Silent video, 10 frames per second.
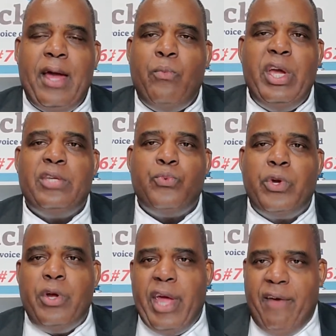weeks, we're
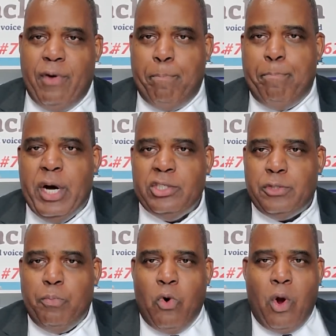going to have a bunch
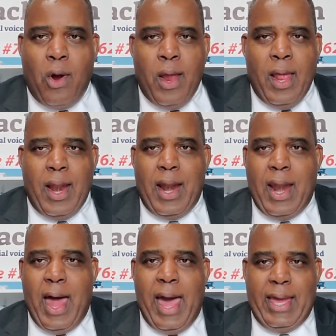more
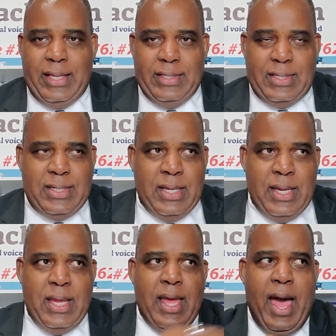lions
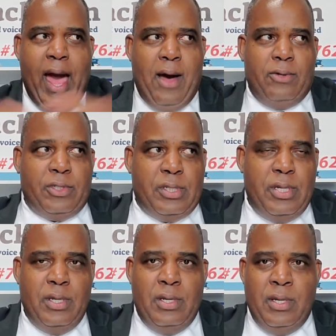out
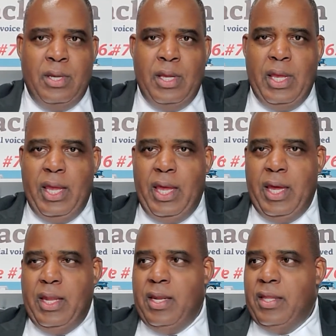
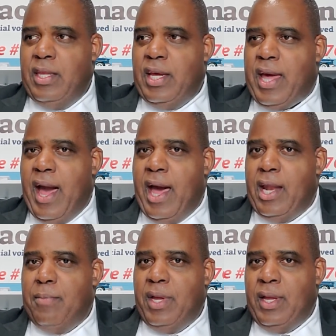in the
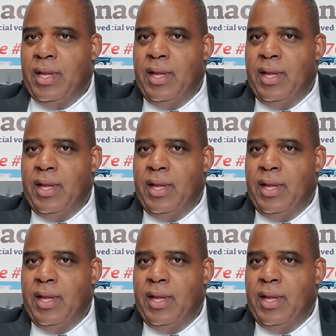economy.